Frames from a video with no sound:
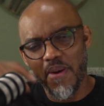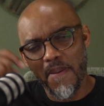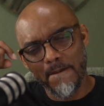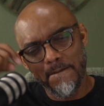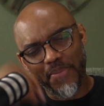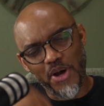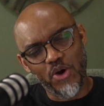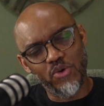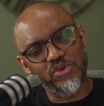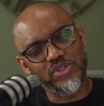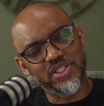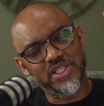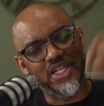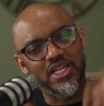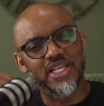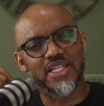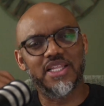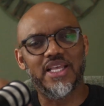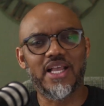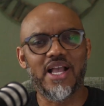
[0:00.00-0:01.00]
Post it
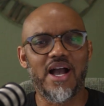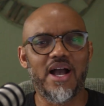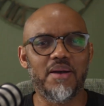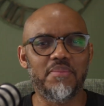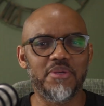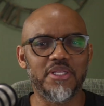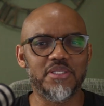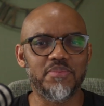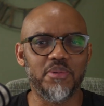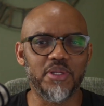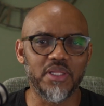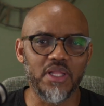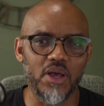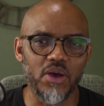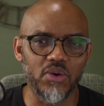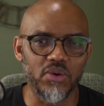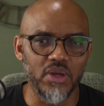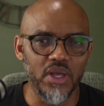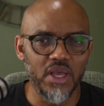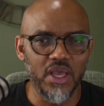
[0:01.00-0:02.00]
in the comments below.